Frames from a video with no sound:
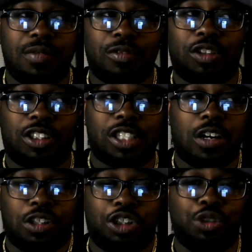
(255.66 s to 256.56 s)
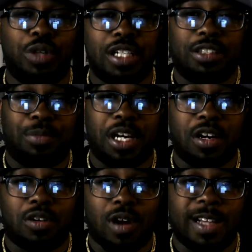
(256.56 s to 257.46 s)
suckers you into being
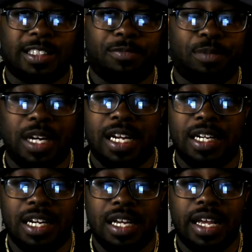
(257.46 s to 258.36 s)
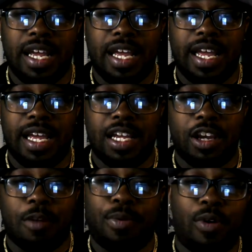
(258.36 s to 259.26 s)
aggressive, but
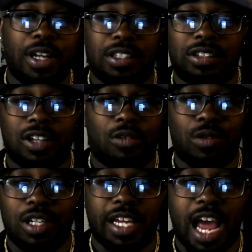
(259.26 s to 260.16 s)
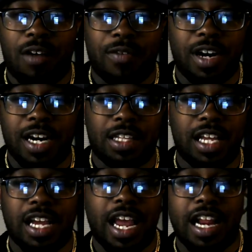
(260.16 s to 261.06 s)
your points don't really count for
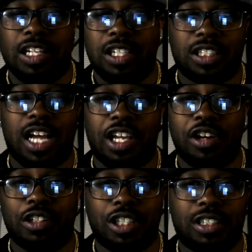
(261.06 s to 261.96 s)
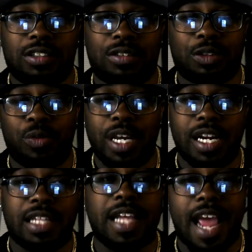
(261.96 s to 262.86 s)
anything, and it looks like you're just
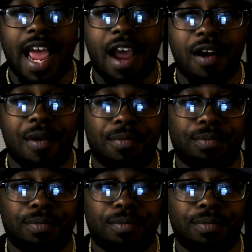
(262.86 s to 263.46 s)
swinging at the air.